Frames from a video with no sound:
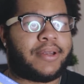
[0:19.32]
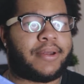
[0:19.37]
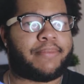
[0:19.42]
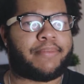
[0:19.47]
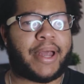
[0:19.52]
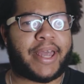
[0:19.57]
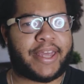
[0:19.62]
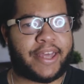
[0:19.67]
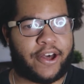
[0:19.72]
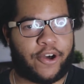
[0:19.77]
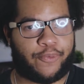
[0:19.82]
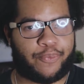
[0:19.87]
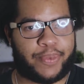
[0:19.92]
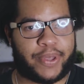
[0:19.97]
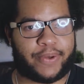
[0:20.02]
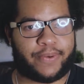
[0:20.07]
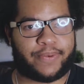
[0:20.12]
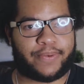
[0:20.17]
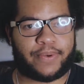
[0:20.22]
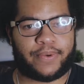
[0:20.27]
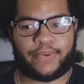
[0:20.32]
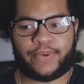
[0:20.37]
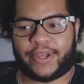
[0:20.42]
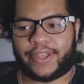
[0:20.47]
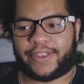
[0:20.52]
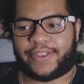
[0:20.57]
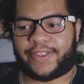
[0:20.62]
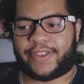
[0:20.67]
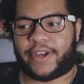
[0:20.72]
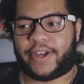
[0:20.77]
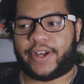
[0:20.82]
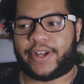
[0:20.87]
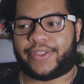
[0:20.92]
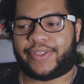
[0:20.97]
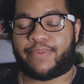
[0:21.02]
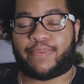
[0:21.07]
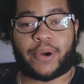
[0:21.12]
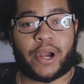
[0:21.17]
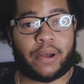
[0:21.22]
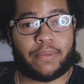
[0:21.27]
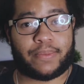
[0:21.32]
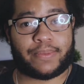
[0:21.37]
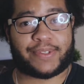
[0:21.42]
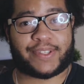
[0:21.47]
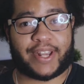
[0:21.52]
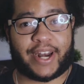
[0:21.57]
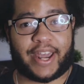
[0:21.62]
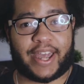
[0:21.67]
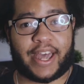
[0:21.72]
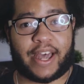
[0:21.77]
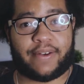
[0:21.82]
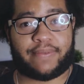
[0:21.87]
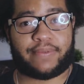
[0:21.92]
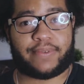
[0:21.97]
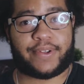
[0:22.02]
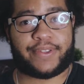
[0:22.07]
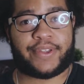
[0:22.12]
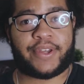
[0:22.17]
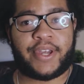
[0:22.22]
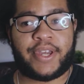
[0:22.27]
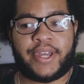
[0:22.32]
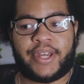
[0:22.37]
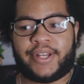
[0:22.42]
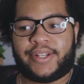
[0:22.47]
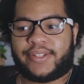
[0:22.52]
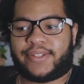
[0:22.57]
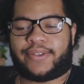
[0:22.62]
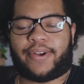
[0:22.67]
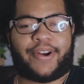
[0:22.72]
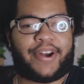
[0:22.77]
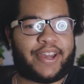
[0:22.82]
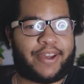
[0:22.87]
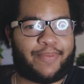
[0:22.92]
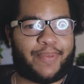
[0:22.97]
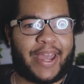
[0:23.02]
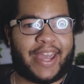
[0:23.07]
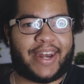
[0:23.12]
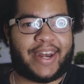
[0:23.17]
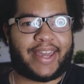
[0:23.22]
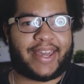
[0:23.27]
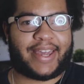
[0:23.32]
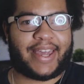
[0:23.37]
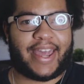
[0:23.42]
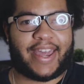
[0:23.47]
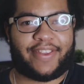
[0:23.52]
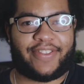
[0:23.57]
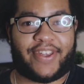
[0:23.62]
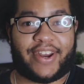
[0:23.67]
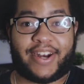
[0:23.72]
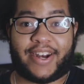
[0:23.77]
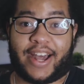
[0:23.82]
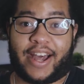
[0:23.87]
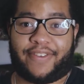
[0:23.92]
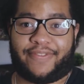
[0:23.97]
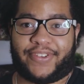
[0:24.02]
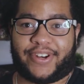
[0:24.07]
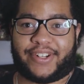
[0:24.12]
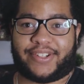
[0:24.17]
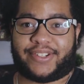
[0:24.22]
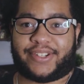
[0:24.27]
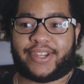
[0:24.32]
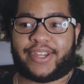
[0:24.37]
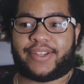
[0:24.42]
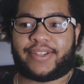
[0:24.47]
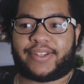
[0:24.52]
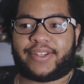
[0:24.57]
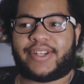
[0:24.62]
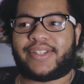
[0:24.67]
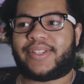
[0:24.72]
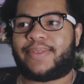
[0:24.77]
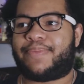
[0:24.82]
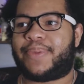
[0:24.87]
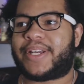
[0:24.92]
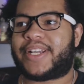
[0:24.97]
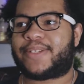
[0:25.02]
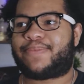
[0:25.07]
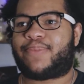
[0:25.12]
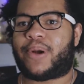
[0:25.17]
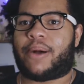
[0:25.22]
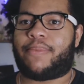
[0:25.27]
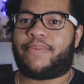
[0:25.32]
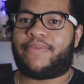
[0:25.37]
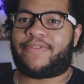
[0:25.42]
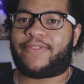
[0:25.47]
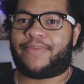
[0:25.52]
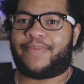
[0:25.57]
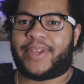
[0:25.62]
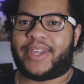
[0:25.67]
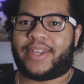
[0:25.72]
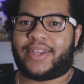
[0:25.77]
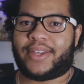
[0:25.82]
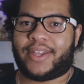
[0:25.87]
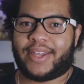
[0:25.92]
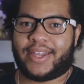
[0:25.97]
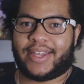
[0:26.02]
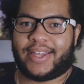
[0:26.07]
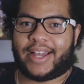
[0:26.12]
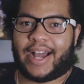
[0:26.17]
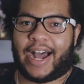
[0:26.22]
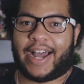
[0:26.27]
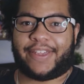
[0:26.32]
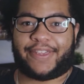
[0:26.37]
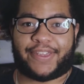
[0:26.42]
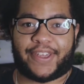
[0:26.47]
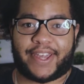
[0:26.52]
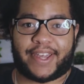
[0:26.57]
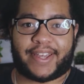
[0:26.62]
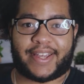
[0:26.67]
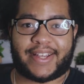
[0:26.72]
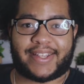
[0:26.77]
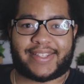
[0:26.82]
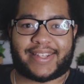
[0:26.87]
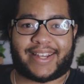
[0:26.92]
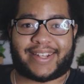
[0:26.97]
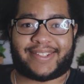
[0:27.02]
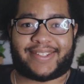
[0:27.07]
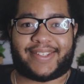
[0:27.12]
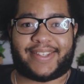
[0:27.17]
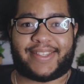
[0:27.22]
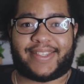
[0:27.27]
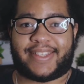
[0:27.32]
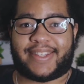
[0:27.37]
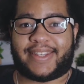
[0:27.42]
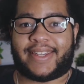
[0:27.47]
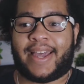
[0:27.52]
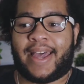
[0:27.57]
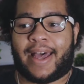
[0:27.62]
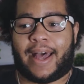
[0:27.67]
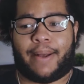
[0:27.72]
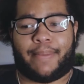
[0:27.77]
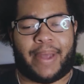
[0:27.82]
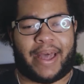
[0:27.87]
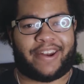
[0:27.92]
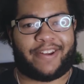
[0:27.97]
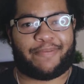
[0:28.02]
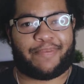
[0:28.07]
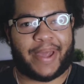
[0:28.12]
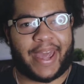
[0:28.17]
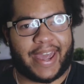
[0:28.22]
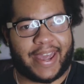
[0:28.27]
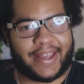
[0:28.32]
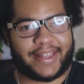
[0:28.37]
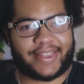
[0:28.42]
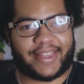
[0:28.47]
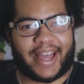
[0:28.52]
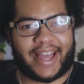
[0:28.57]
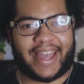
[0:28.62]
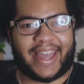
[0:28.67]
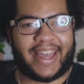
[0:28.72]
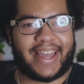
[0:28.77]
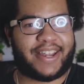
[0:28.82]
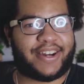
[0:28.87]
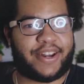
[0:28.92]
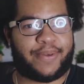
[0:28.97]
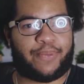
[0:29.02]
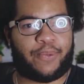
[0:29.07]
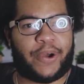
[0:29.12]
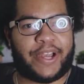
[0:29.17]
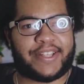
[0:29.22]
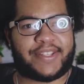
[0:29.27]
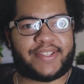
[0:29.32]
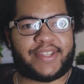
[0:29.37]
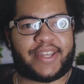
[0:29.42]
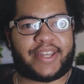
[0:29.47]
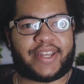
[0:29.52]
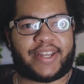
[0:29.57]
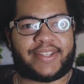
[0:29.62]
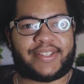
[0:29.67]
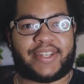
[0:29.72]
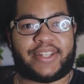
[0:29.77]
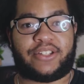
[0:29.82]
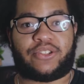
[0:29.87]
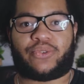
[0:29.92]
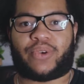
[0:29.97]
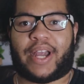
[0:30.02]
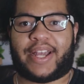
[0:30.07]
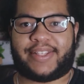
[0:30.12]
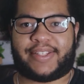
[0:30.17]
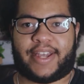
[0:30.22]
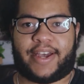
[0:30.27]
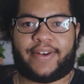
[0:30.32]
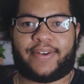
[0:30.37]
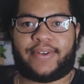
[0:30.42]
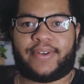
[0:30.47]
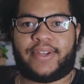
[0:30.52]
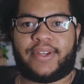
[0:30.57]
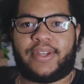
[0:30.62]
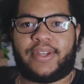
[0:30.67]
might help me with the problems that I have with starting a painting and then not finishing it. Because the biggest problem for me, I think, is actually the amount of paint that I end up wasting because it dries out.